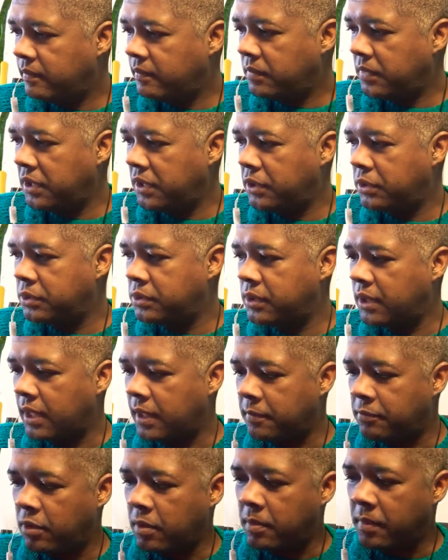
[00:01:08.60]
need to set
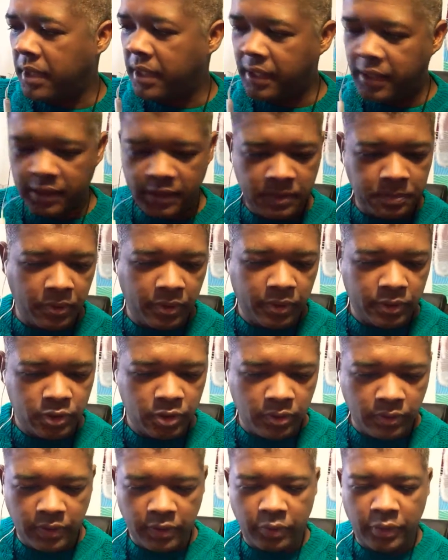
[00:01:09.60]
up for my
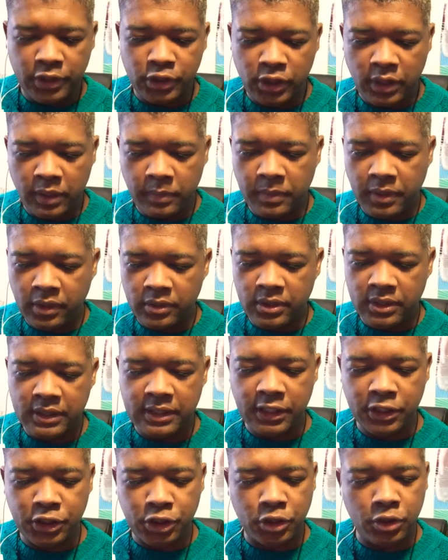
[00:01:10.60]
spiritual regression hypnosis
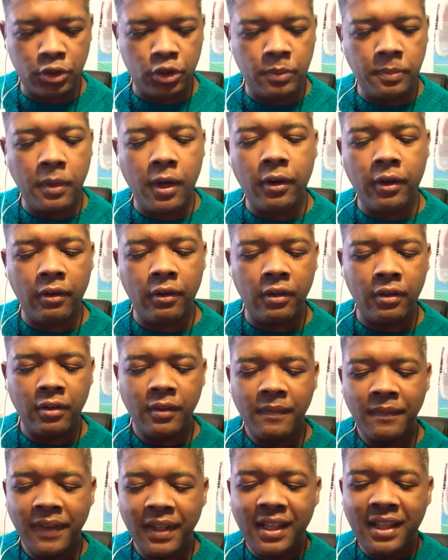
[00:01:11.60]
session tomorrow,
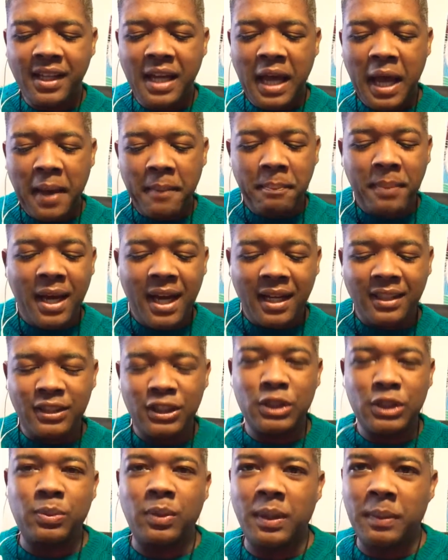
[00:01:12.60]
but I
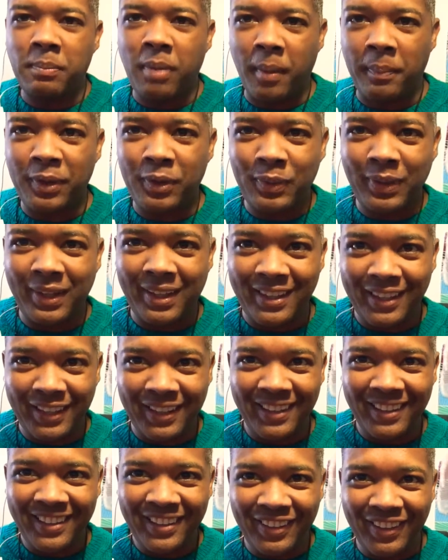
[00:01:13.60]
just want to pop in
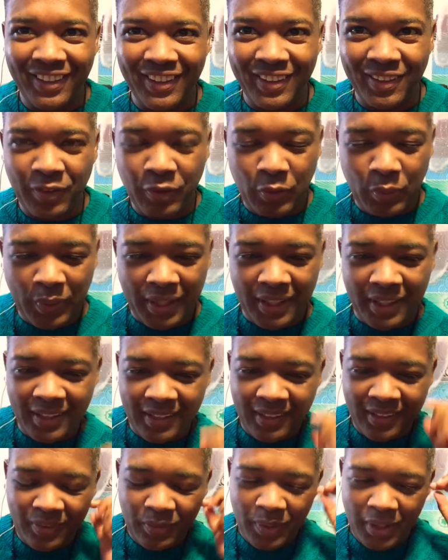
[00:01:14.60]
quickly, you know, with a
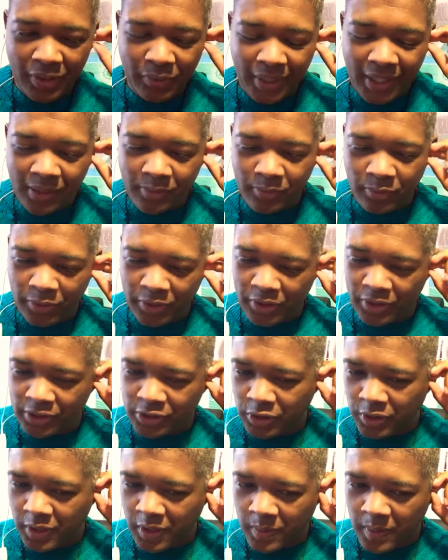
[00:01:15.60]
reading for you. As
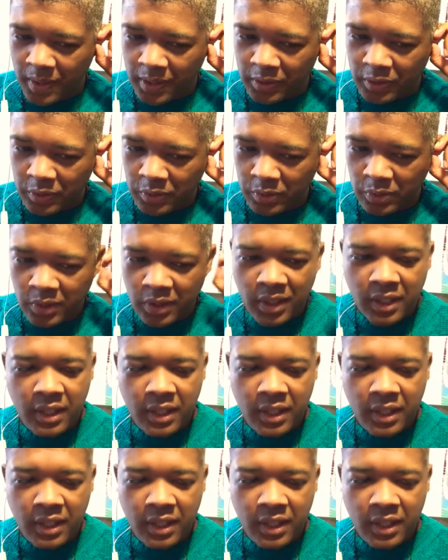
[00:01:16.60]
you know, I do,